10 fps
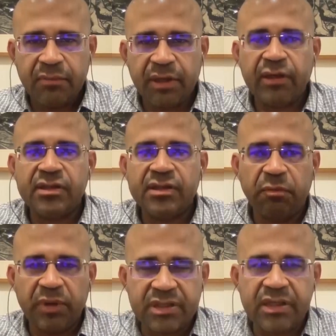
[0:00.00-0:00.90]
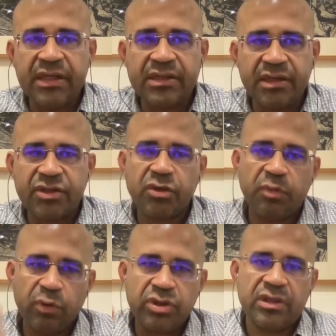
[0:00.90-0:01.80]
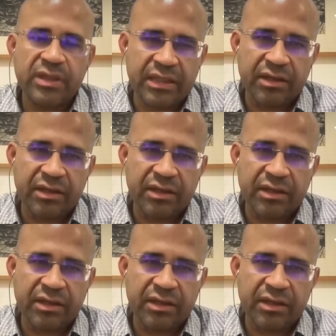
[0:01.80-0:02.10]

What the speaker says: Because the business distribution and